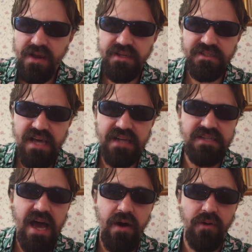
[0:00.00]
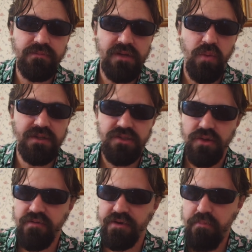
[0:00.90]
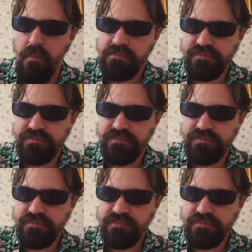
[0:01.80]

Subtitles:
because that's how it was delivered.